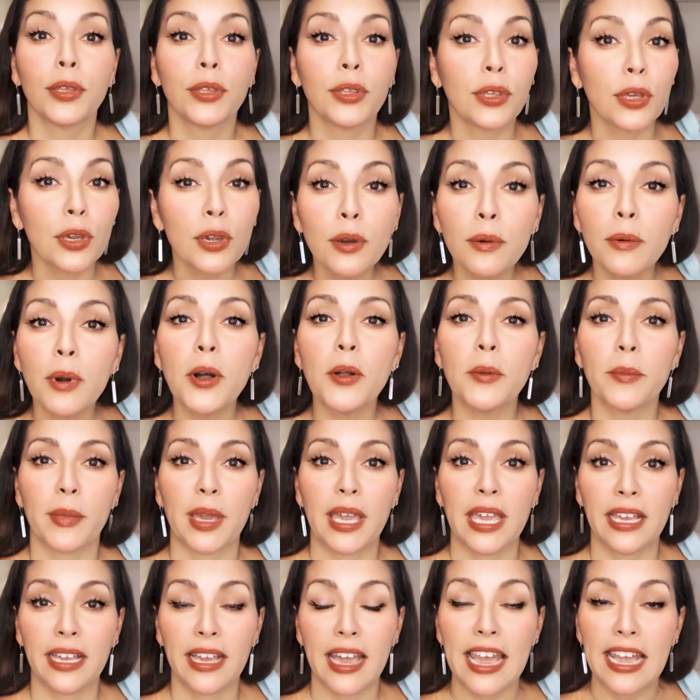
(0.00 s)
You won't
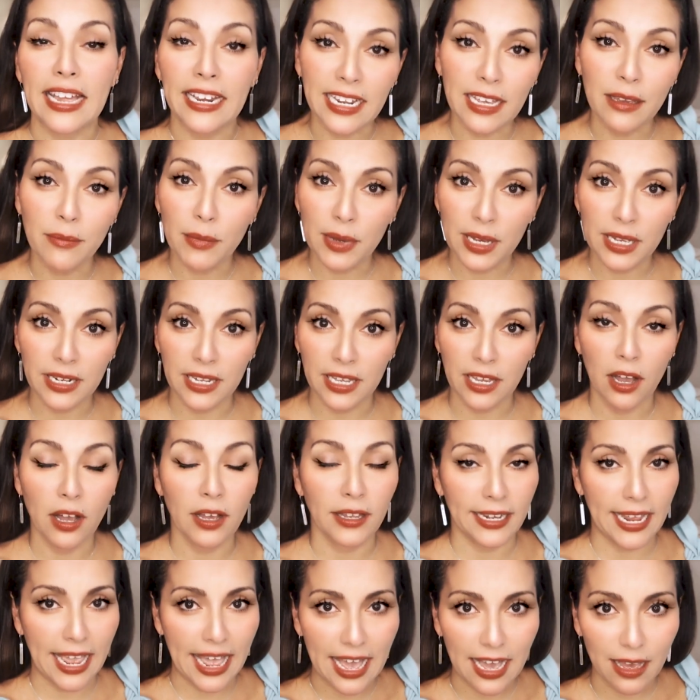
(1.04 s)
make any money
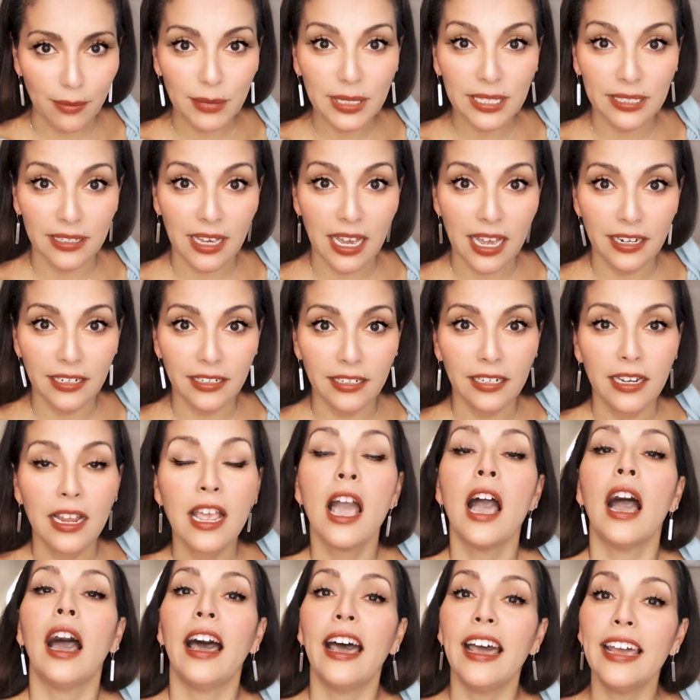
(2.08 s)
on Amazon
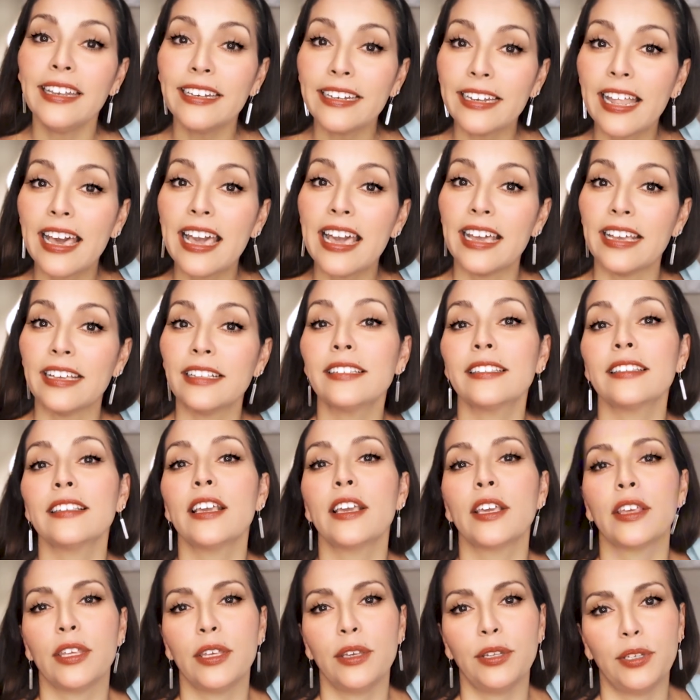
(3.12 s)
unless
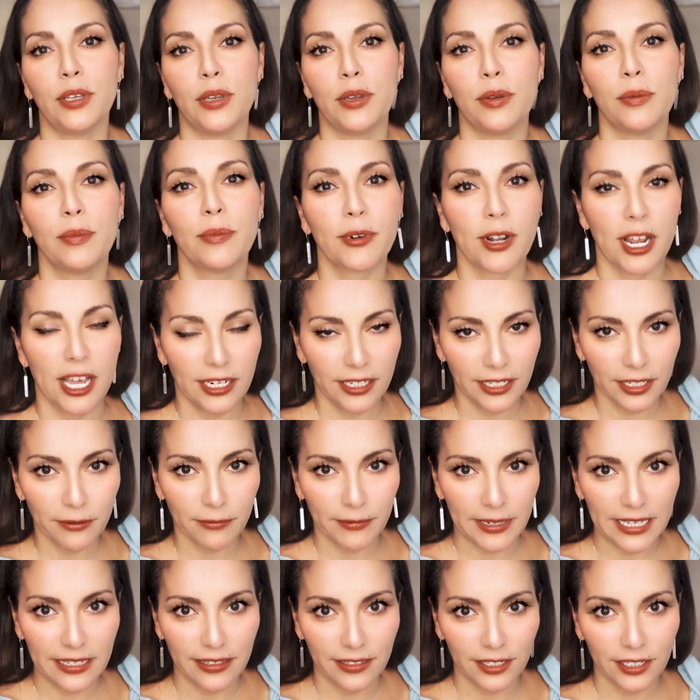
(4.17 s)
you do product
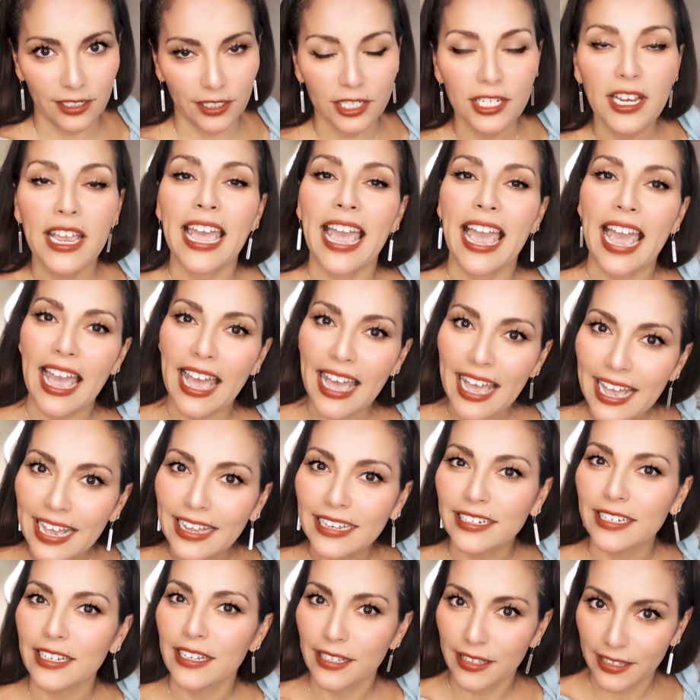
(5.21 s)
research
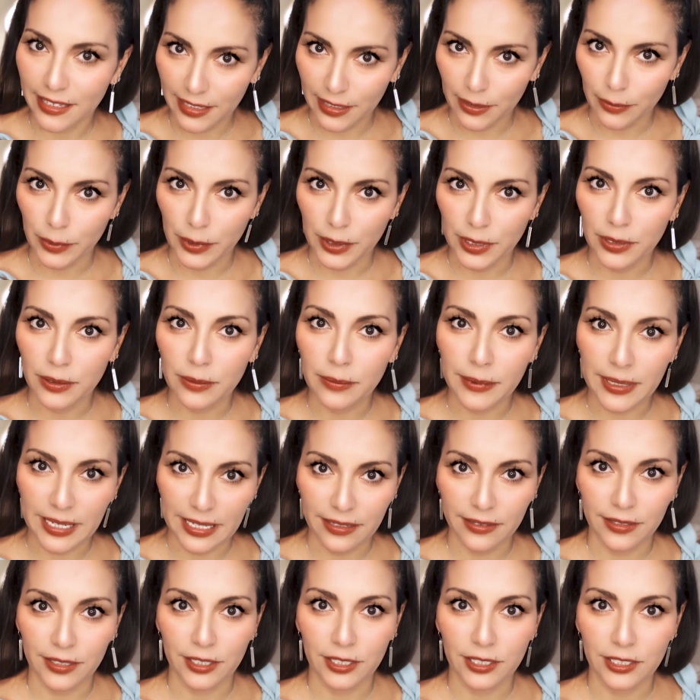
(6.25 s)
and keyword
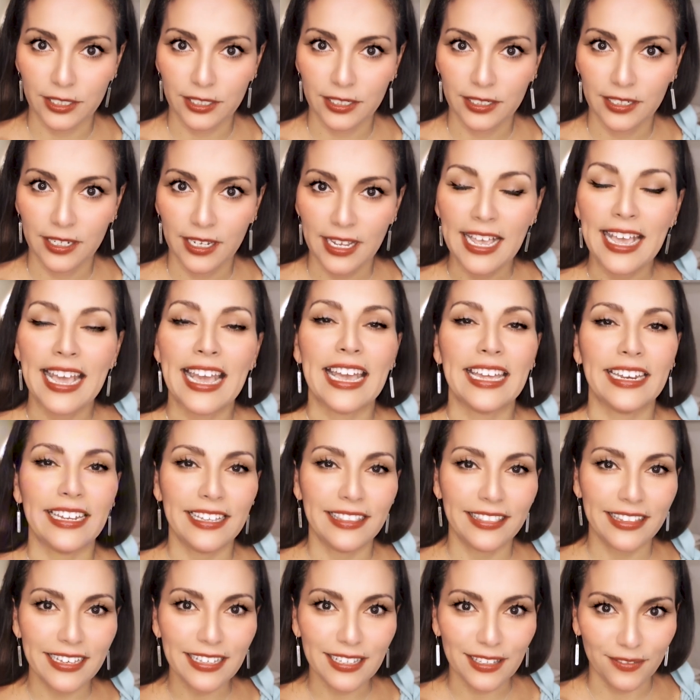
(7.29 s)
research. And
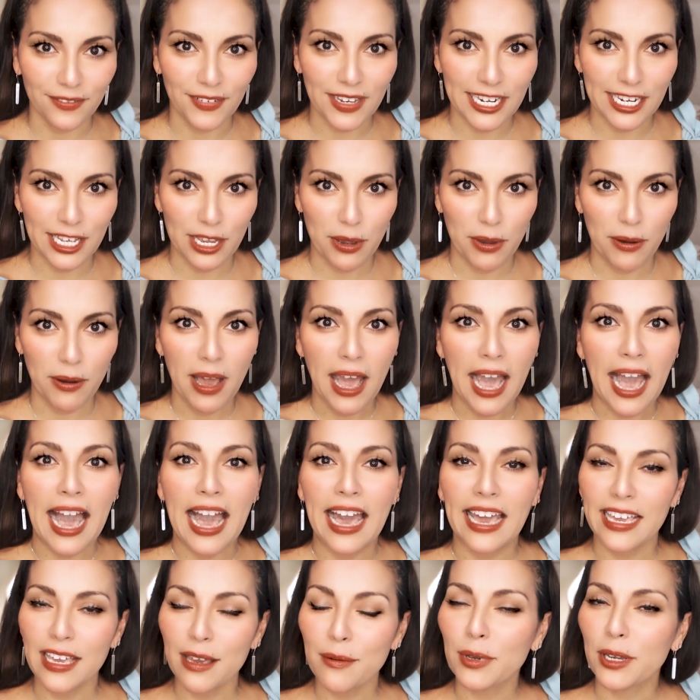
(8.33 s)
in this video,
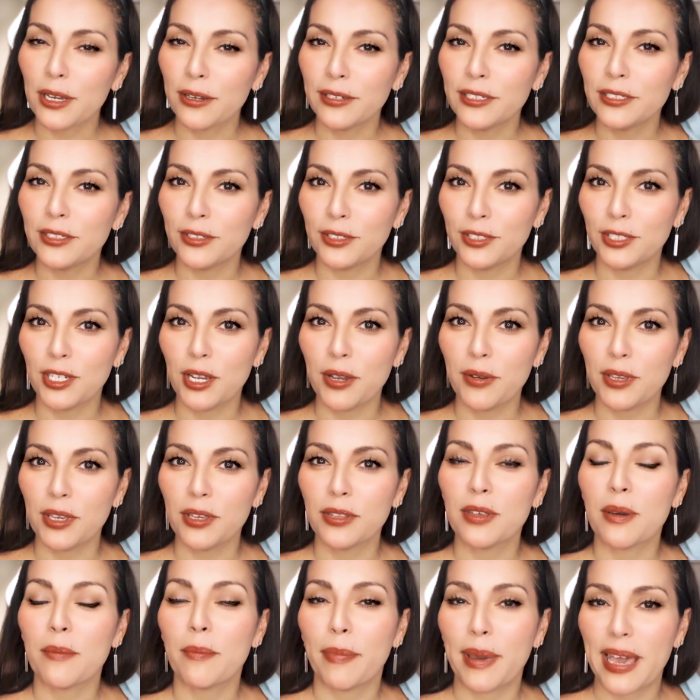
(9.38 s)
I am going to show you
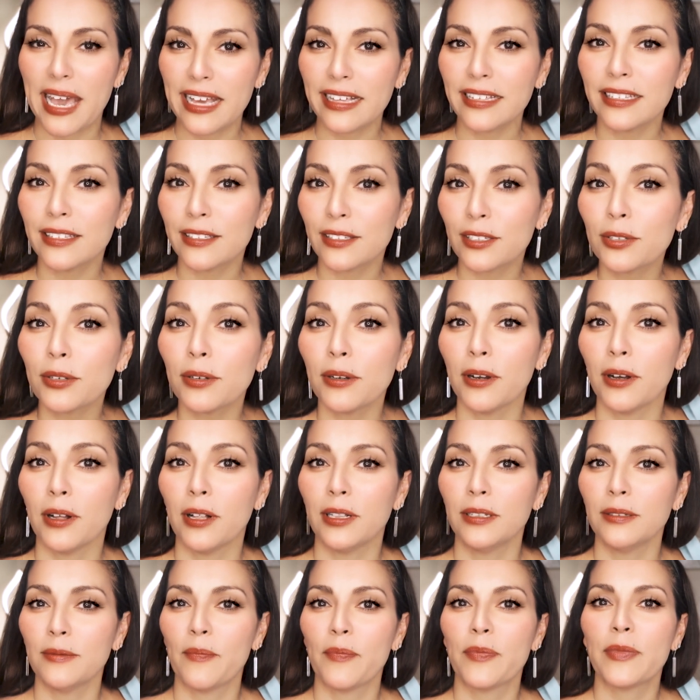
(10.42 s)
the best
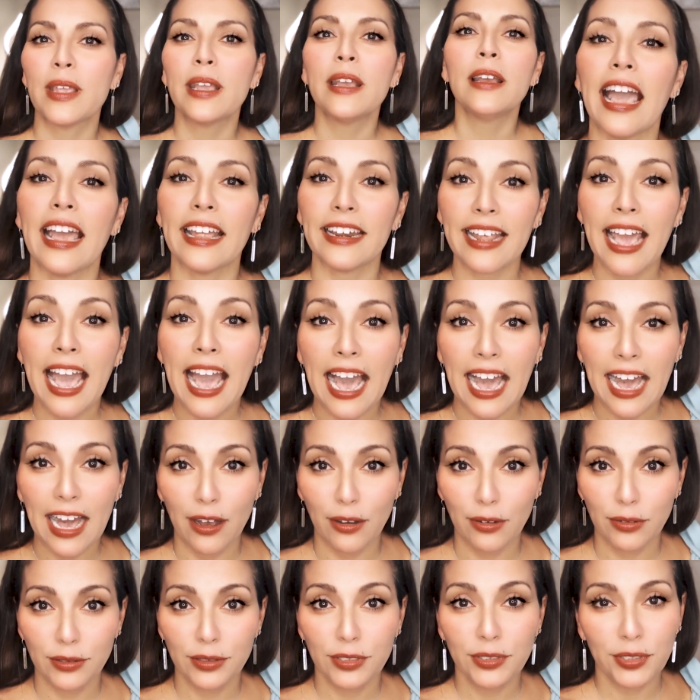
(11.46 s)
tool and
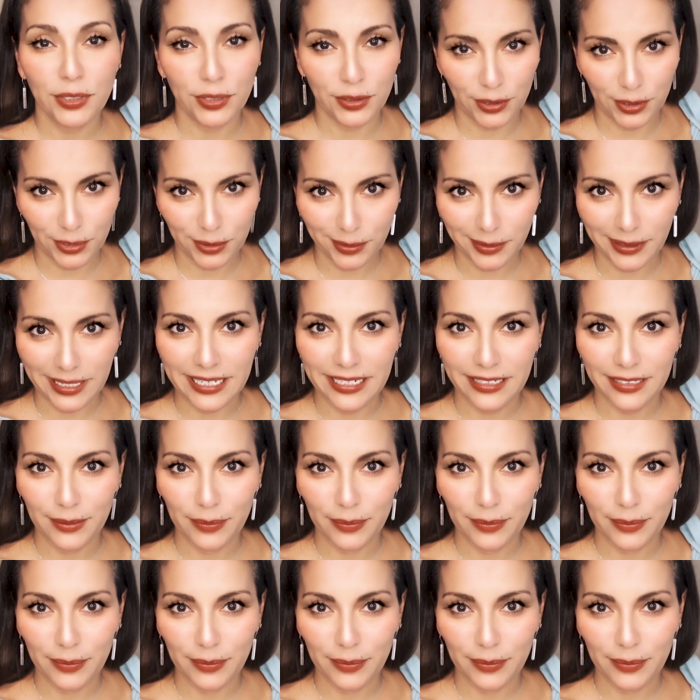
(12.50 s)
how to do it.